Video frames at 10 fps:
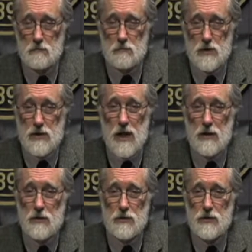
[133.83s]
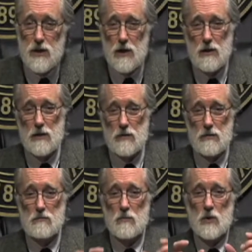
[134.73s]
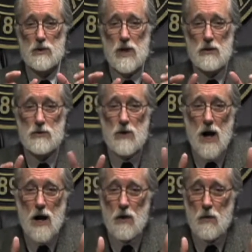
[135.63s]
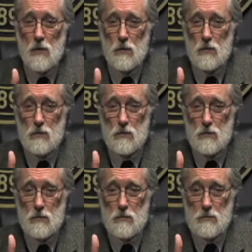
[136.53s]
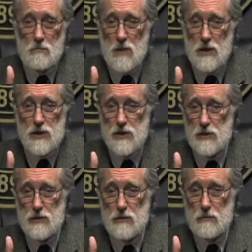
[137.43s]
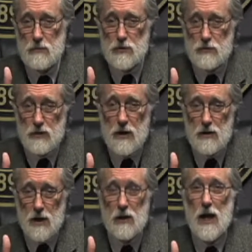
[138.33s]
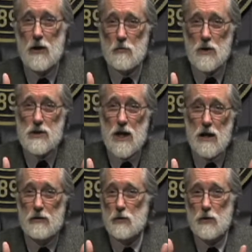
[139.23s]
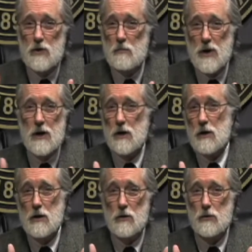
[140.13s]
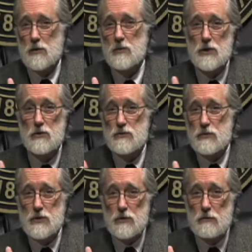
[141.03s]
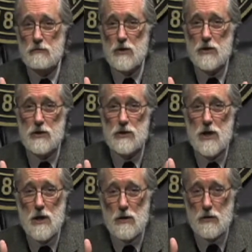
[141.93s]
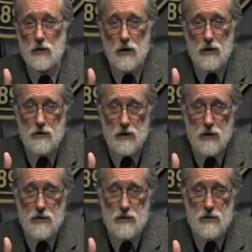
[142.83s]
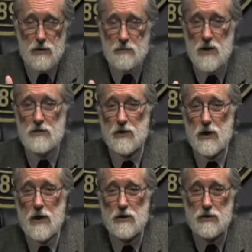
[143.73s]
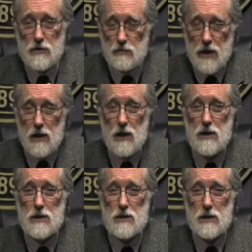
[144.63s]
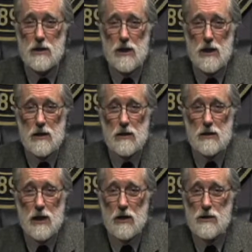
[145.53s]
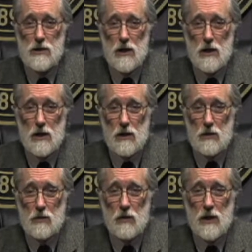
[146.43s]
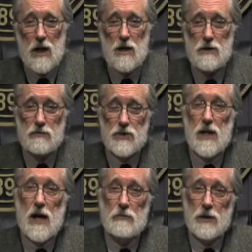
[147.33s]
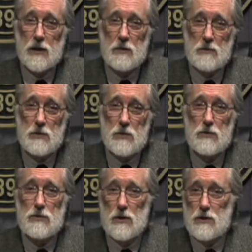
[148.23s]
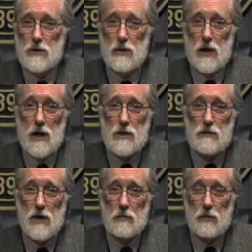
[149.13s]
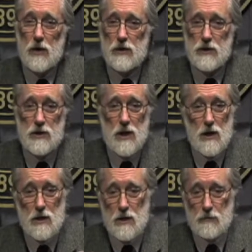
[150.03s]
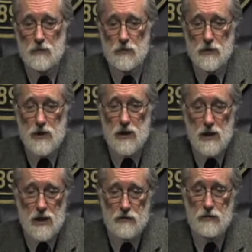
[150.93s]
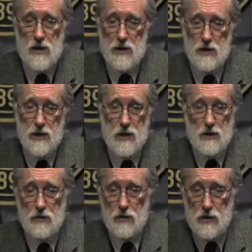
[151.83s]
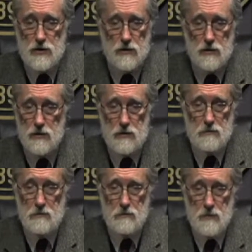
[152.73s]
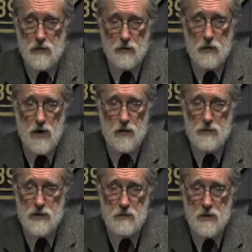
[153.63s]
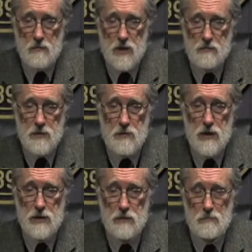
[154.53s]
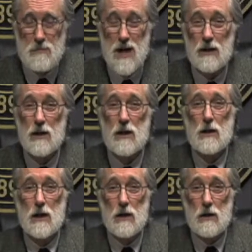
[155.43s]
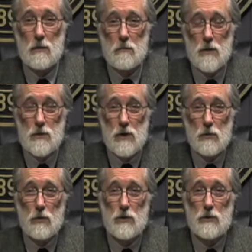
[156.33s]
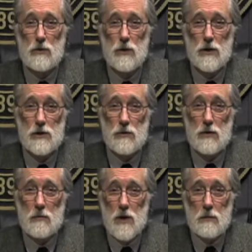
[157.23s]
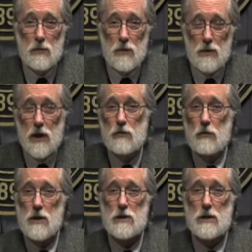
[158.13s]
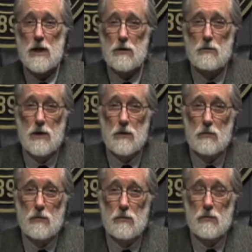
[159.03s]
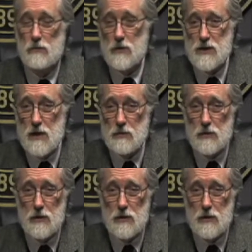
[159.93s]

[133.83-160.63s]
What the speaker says: standards will tell you how much strength a ladder must have in order to bear or to be used for certain functions. There are specifications and regulations that tell us what kinds of scaffolding must be used on certain kinds of operations. If you're digging a trench, there are certain requirements that must be met in order to assure that people don't get crushed to death when, for example,